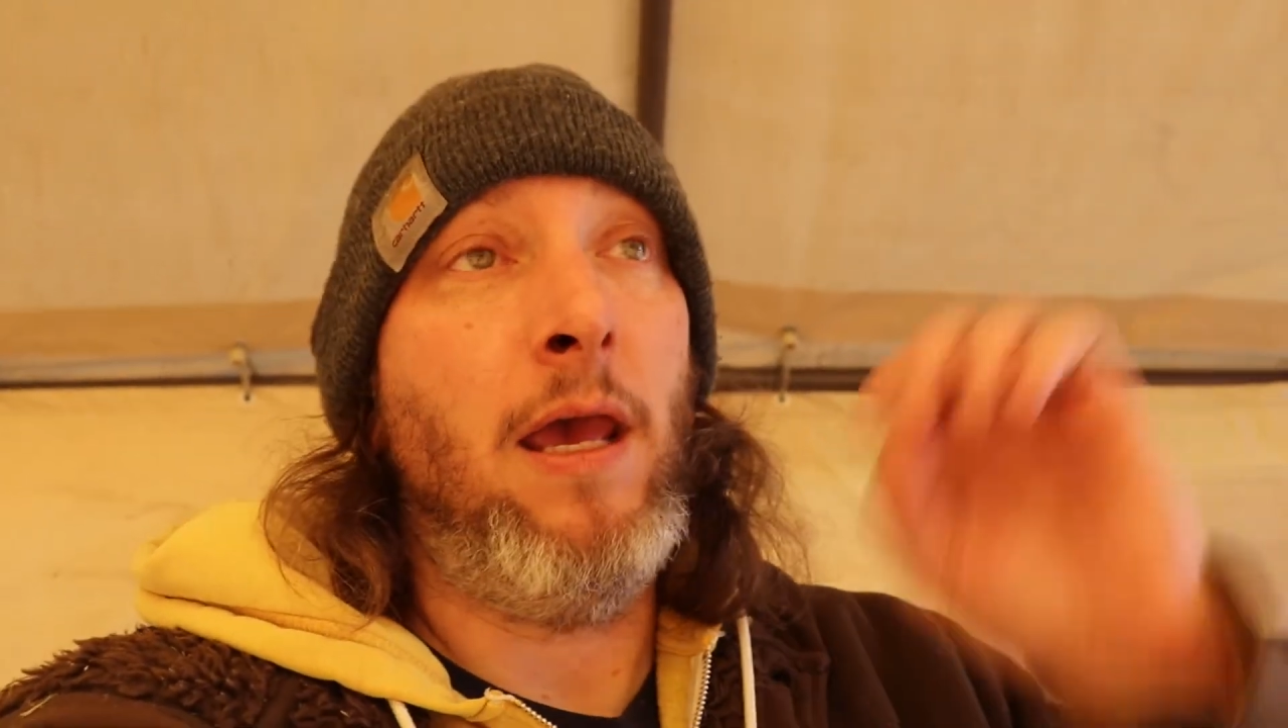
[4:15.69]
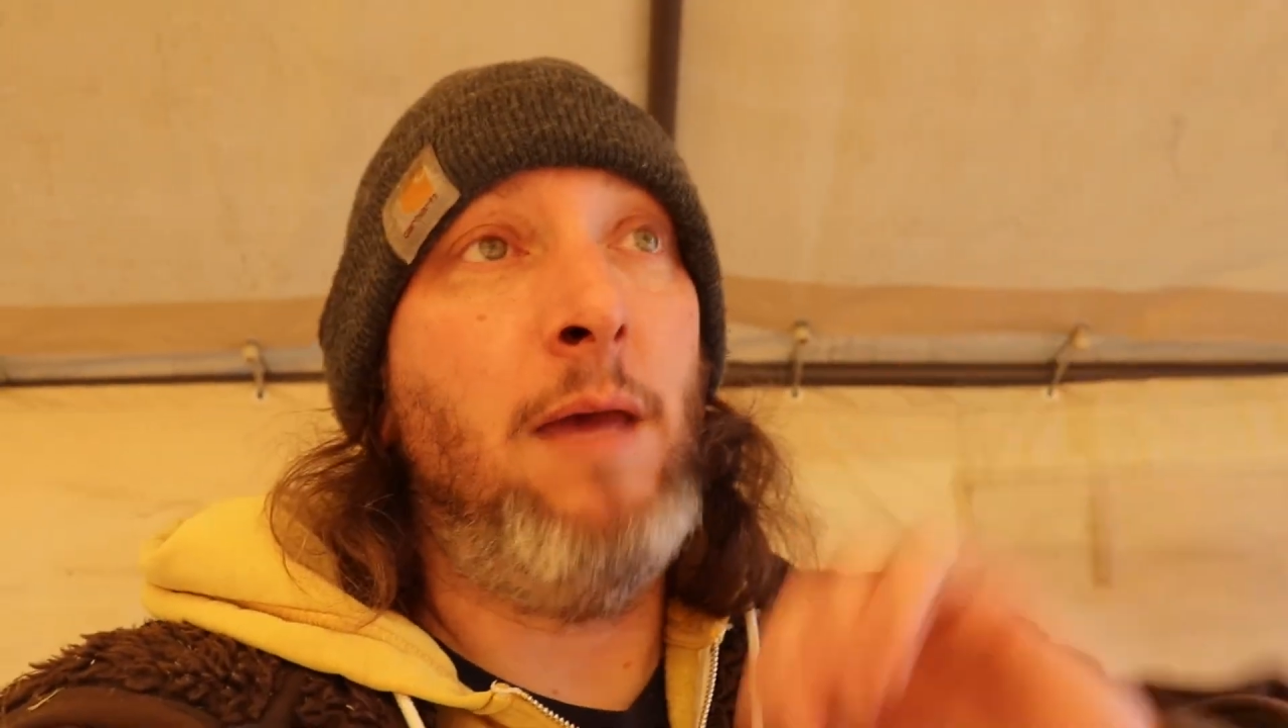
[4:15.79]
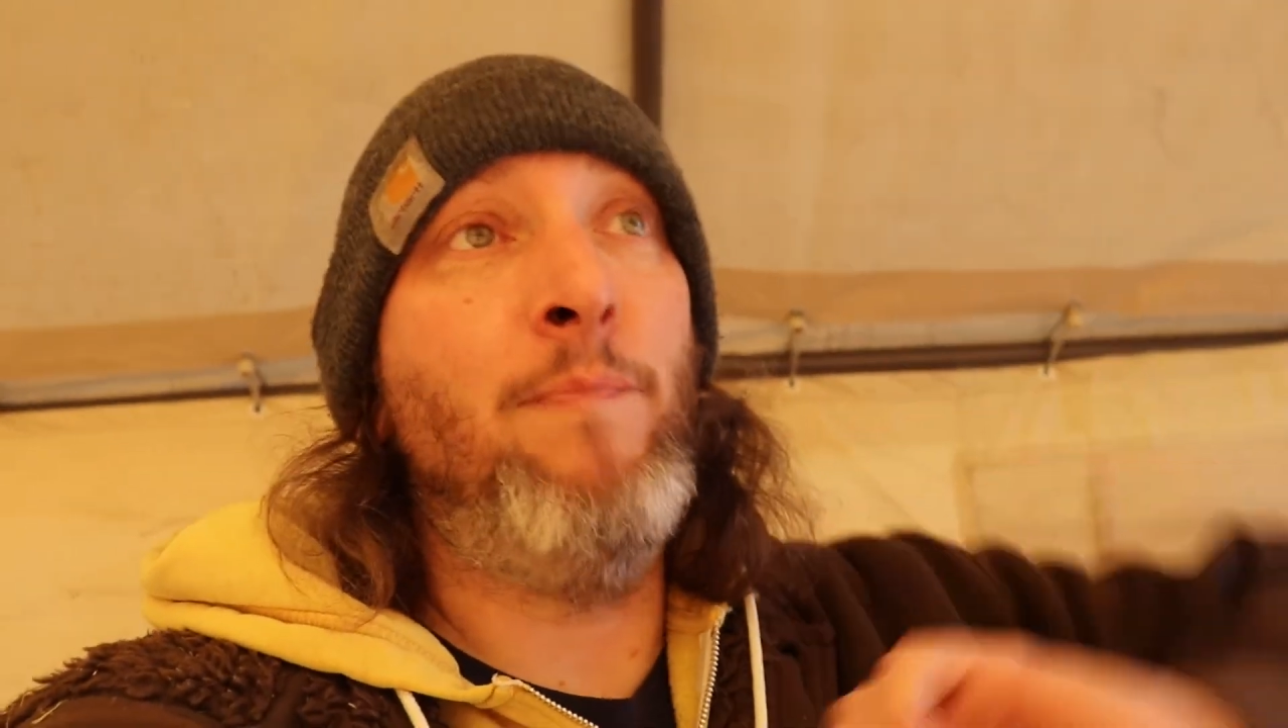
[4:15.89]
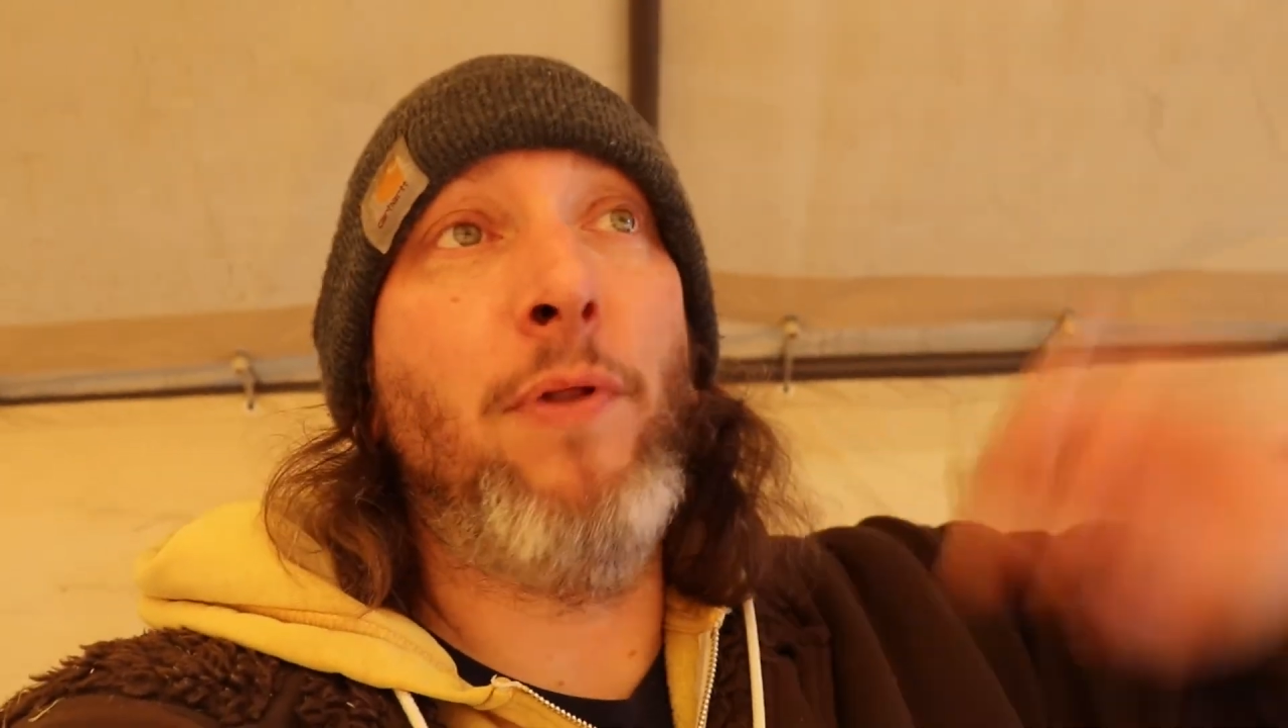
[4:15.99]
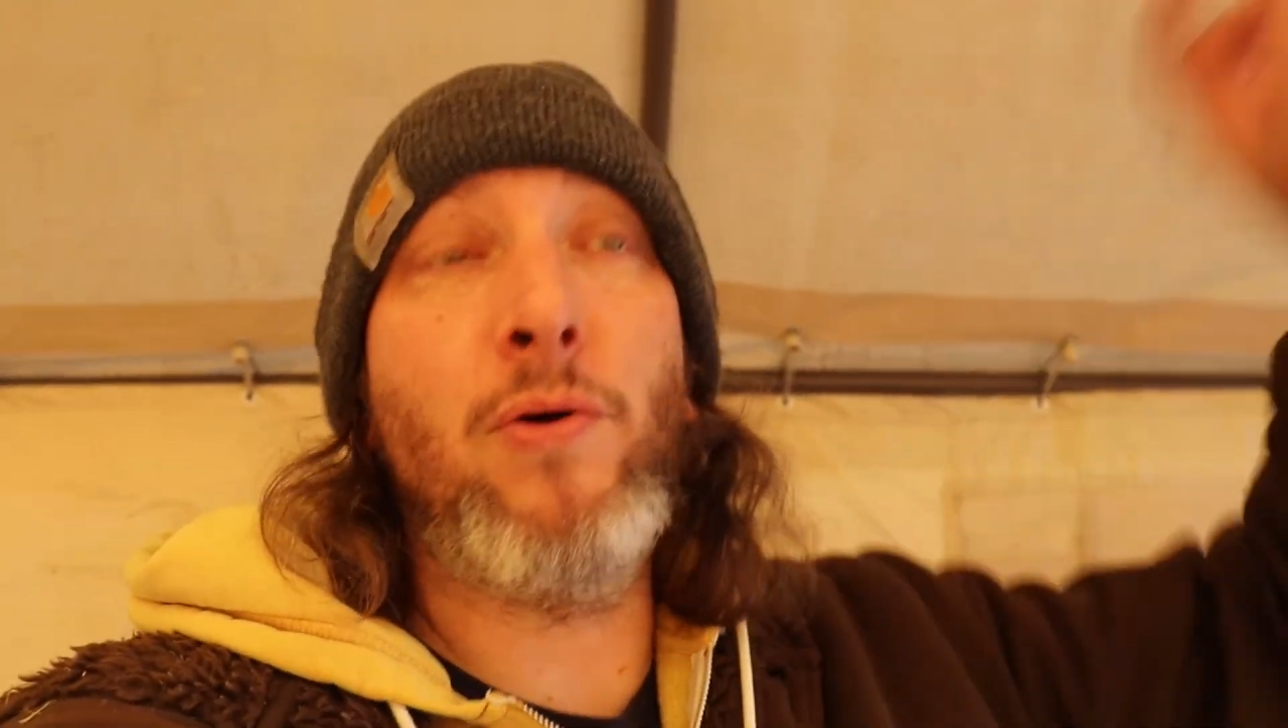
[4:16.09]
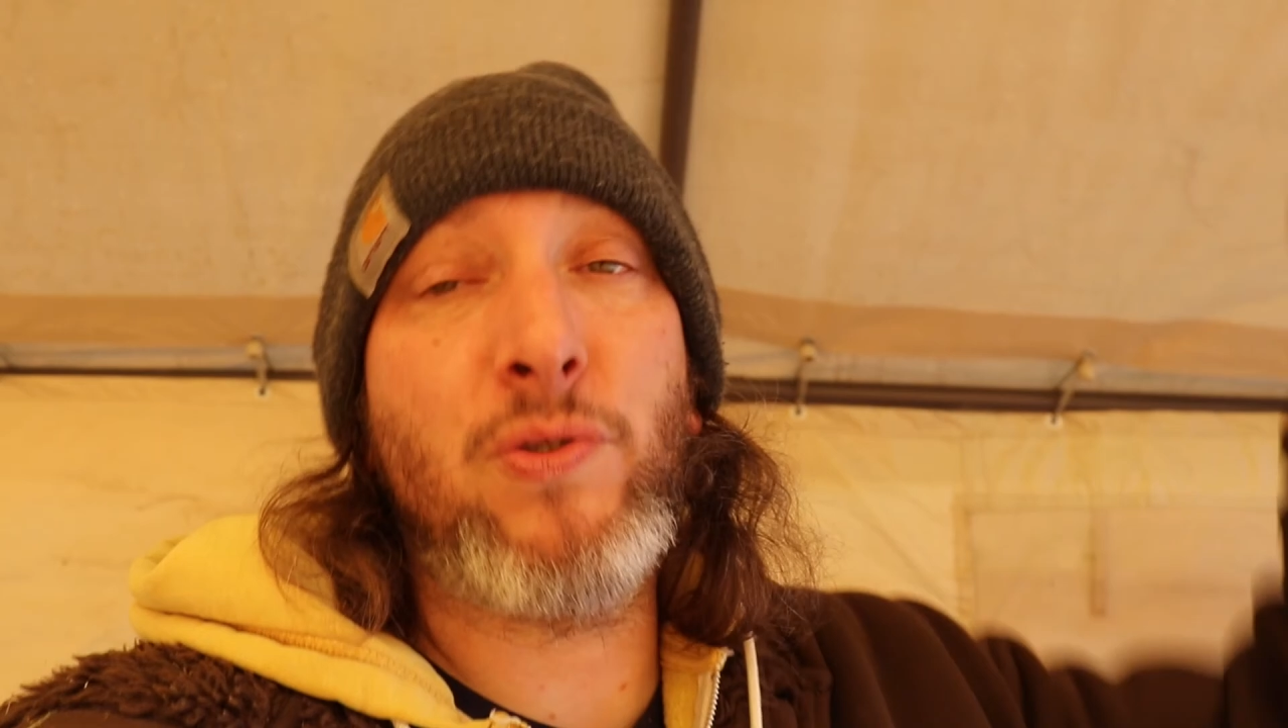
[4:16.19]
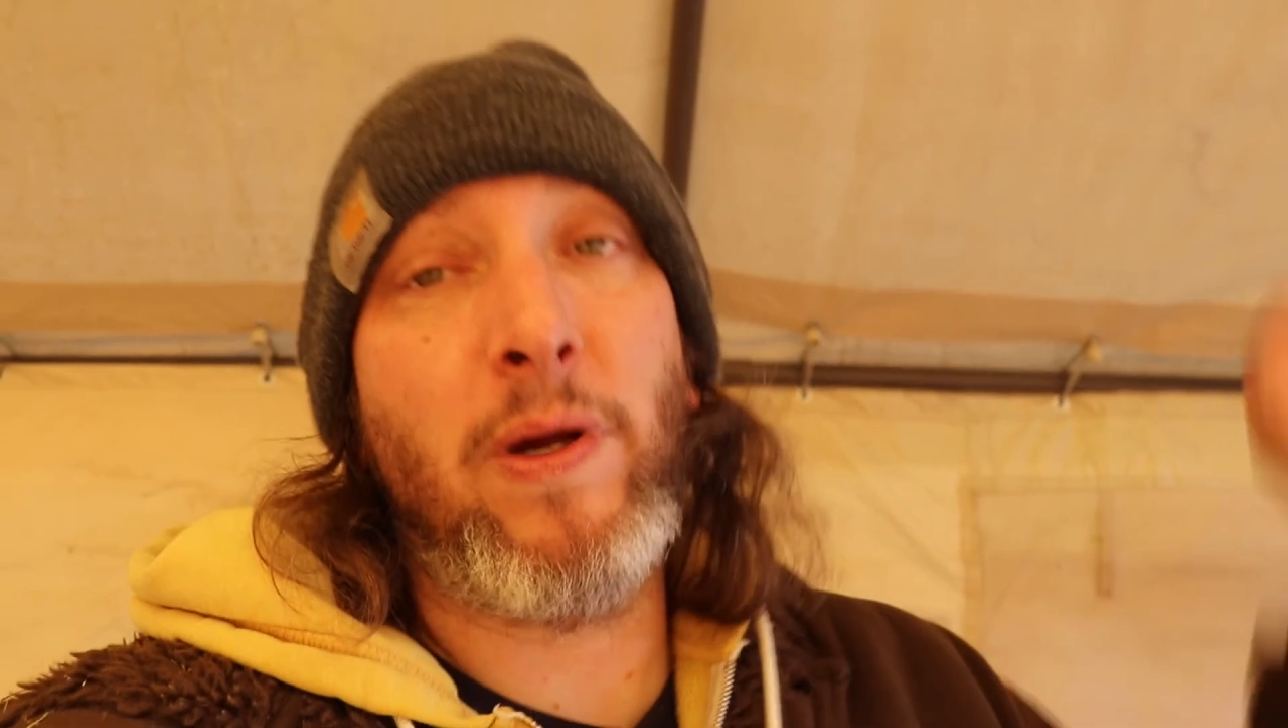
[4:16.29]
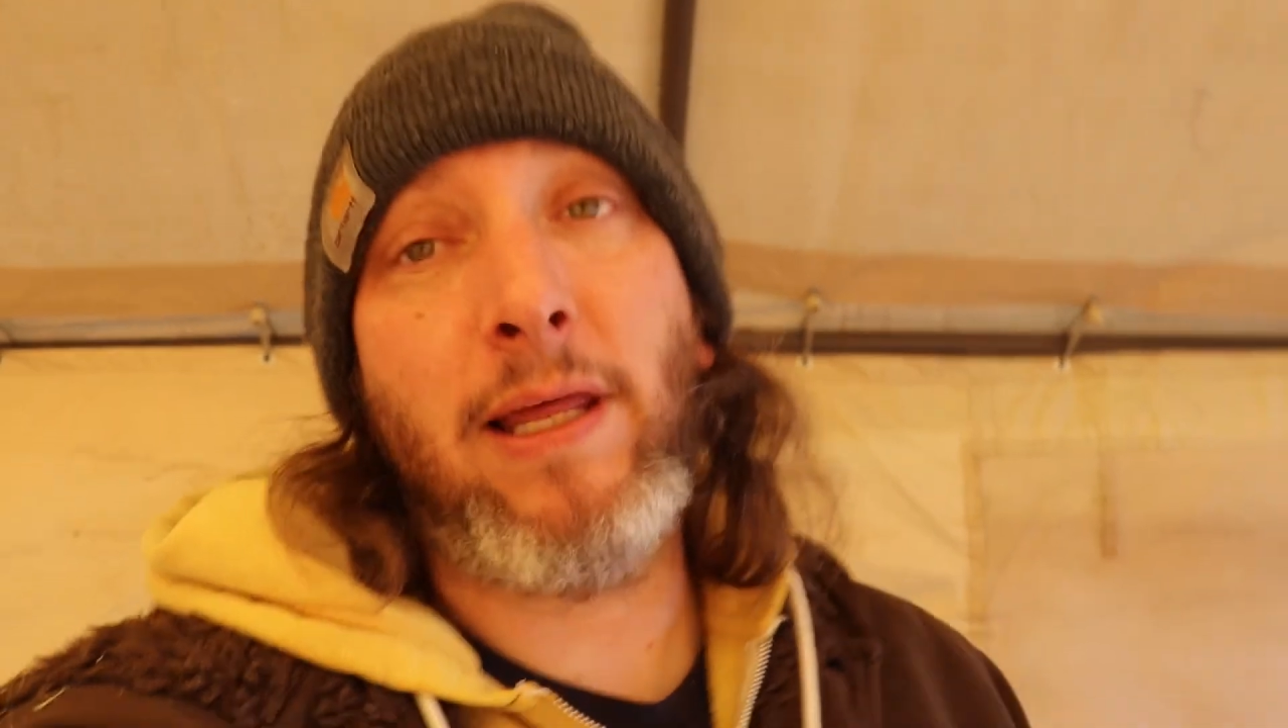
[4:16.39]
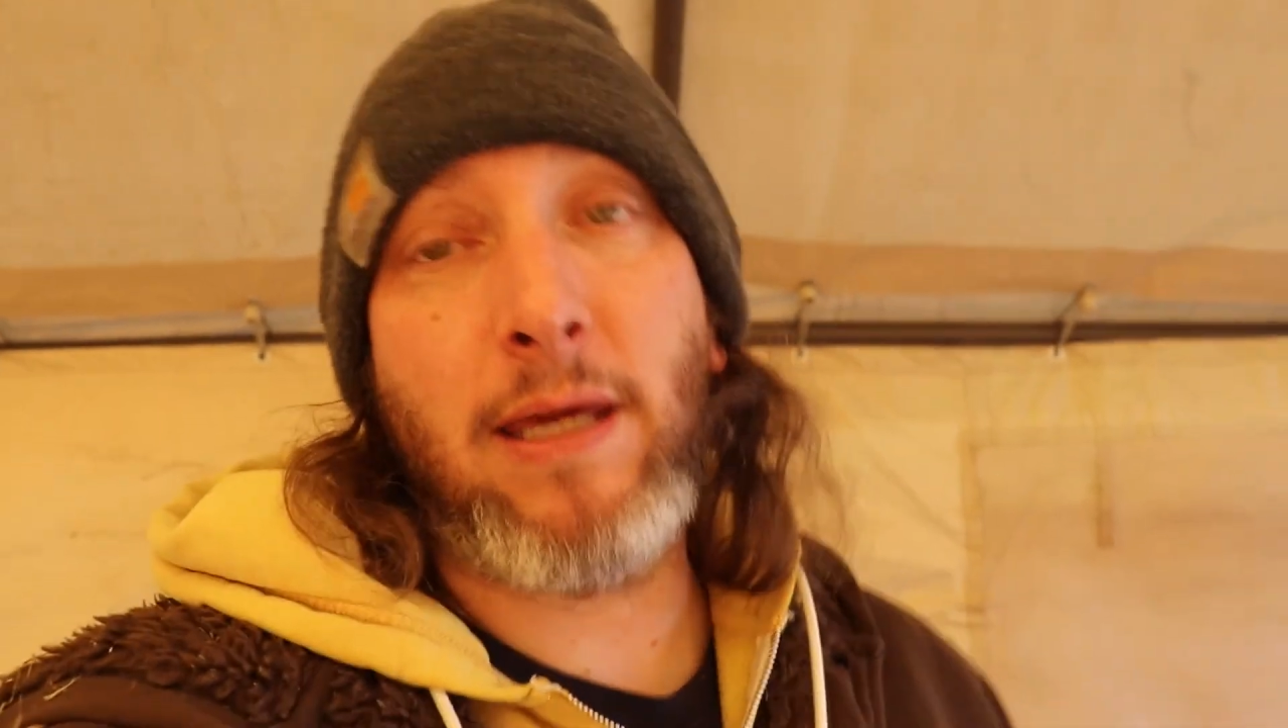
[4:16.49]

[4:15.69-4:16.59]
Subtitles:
it blows away